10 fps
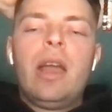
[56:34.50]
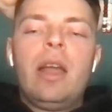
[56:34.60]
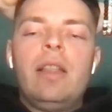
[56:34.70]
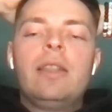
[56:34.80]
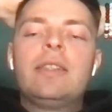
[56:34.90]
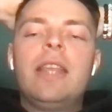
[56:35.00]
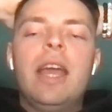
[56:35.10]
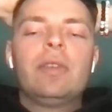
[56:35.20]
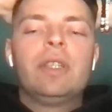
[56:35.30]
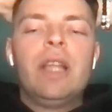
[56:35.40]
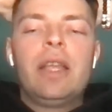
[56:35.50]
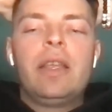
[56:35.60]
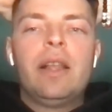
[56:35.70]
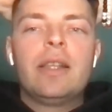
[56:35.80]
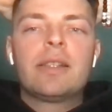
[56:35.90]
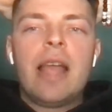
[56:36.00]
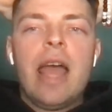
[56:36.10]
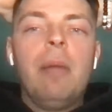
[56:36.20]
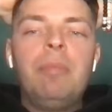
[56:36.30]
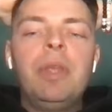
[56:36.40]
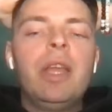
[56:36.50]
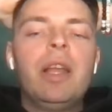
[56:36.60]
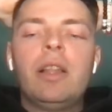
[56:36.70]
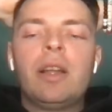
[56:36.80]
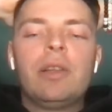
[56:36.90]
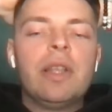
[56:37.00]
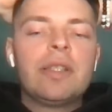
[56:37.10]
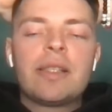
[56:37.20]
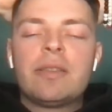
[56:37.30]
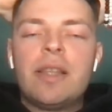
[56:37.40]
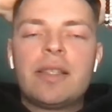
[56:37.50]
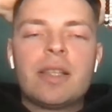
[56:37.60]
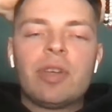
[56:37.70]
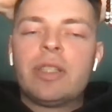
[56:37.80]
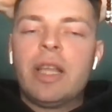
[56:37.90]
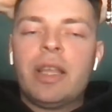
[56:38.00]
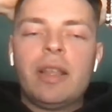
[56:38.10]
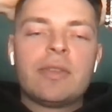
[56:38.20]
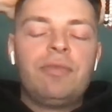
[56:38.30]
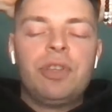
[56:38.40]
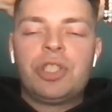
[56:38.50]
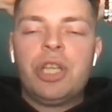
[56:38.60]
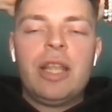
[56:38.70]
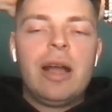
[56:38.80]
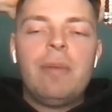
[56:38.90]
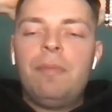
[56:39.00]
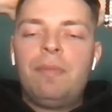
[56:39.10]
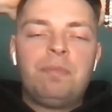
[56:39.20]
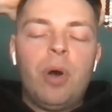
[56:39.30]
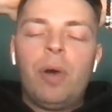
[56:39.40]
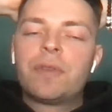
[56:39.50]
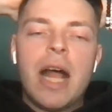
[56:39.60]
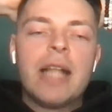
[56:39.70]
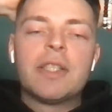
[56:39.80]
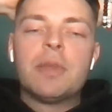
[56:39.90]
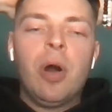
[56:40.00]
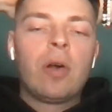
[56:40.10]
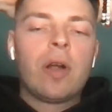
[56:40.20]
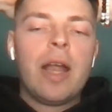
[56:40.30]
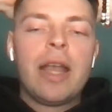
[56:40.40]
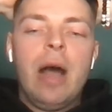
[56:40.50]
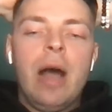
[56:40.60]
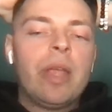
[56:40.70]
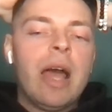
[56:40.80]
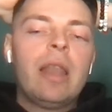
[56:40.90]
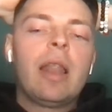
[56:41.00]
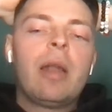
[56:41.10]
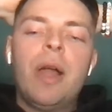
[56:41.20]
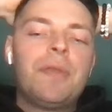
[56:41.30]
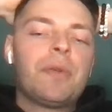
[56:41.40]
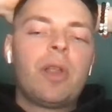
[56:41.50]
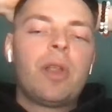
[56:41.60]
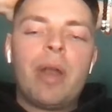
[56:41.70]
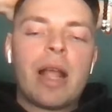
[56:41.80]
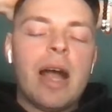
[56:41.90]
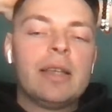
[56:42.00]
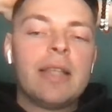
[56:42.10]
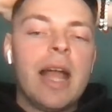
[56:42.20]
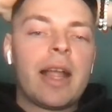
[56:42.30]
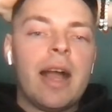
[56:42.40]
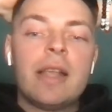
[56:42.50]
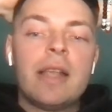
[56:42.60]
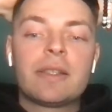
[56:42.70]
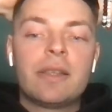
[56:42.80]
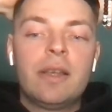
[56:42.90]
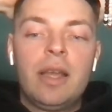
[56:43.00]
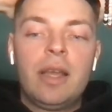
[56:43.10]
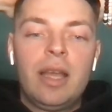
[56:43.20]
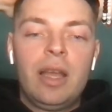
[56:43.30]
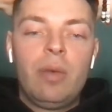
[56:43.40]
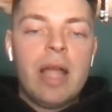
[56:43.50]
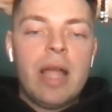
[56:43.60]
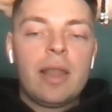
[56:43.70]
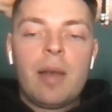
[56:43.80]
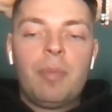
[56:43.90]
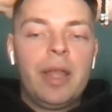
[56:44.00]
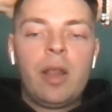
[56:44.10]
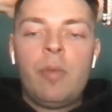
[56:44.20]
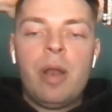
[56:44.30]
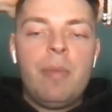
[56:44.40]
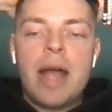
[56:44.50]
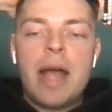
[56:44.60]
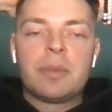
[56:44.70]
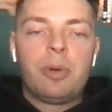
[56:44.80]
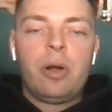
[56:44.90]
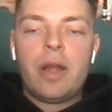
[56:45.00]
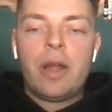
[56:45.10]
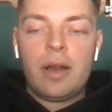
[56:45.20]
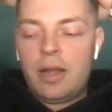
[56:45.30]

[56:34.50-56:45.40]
This is getting ridiculous. And I'm being clear. This is ridiculous officiating on both sides of the ball right now. We gotta let him play through a little bit of contact, guys. We gotta let him play a little bit of basketball here.